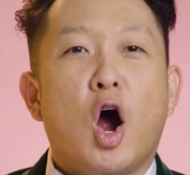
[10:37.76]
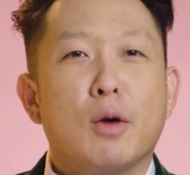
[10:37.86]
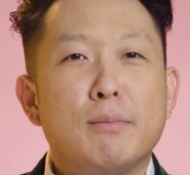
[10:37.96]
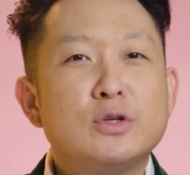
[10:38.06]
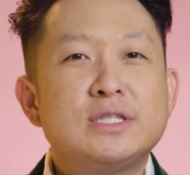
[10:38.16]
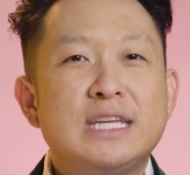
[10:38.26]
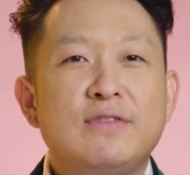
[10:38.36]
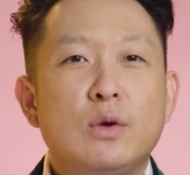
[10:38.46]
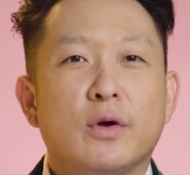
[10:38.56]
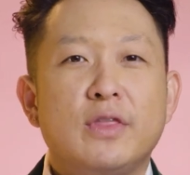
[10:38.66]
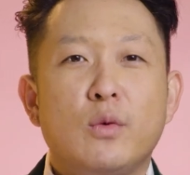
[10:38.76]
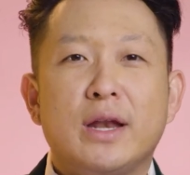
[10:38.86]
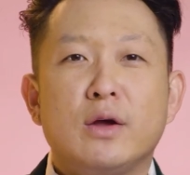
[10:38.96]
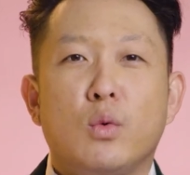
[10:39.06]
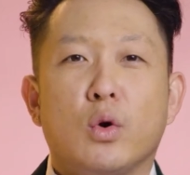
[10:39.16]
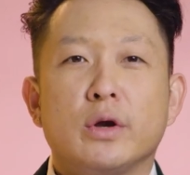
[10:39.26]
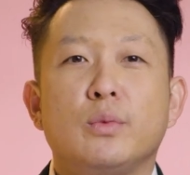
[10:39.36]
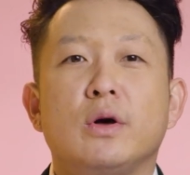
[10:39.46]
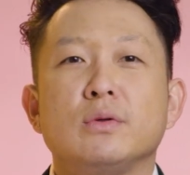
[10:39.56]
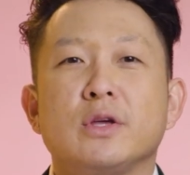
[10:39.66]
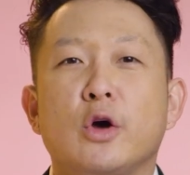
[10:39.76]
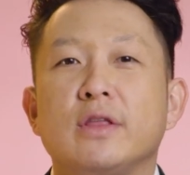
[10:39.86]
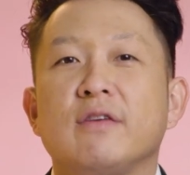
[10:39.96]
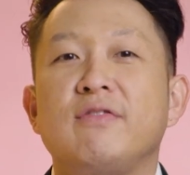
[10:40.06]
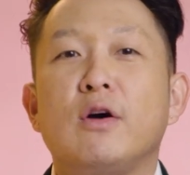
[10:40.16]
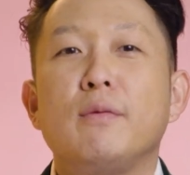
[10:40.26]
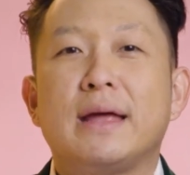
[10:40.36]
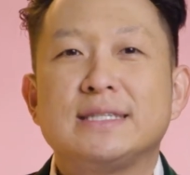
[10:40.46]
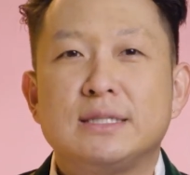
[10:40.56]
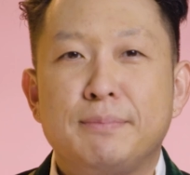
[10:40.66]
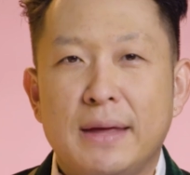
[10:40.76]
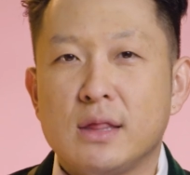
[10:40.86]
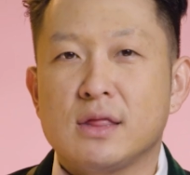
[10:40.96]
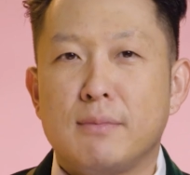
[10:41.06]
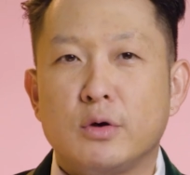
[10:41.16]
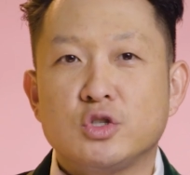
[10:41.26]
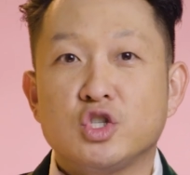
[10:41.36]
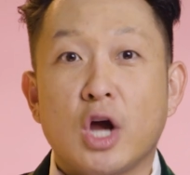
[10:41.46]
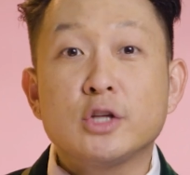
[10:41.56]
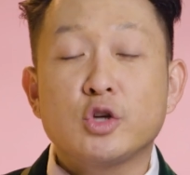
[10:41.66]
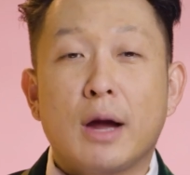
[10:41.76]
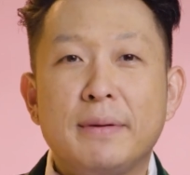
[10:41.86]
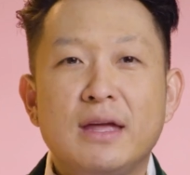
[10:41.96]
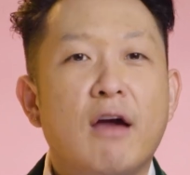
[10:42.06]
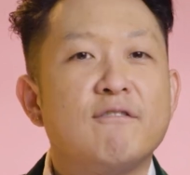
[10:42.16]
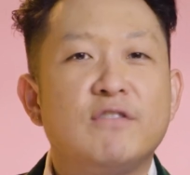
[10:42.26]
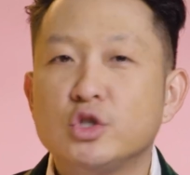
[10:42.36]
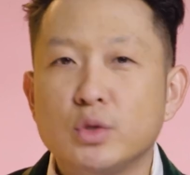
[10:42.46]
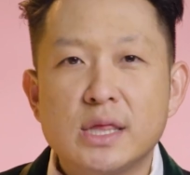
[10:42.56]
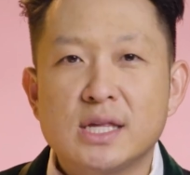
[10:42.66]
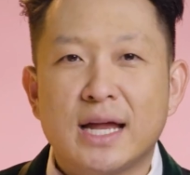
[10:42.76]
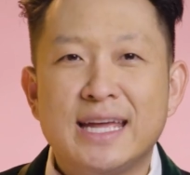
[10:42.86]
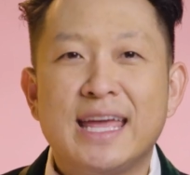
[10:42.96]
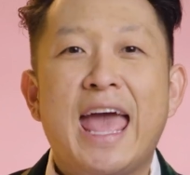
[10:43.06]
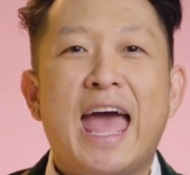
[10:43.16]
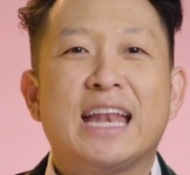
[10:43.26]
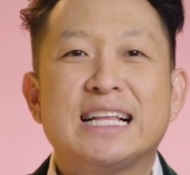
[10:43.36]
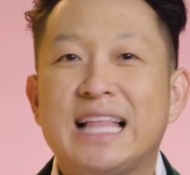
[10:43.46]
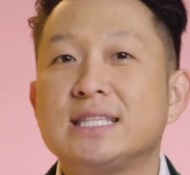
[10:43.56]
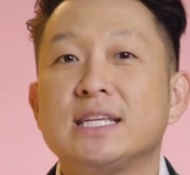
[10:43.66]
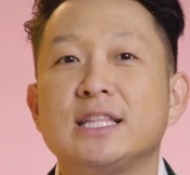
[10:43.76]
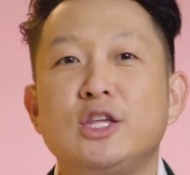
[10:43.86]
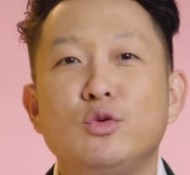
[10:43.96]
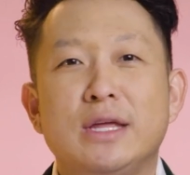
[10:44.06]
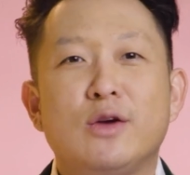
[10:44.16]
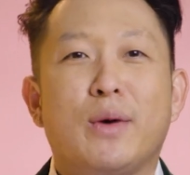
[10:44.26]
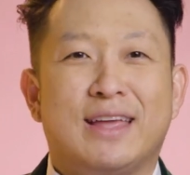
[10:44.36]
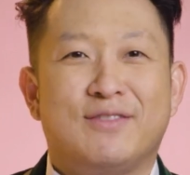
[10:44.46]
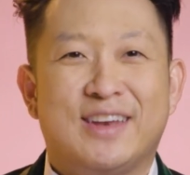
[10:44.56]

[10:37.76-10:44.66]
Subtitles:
Our Most TV-Worthy Wedding Award will go to the film that depicts the most jaw-dropping, visually stunning, and classically unique wedding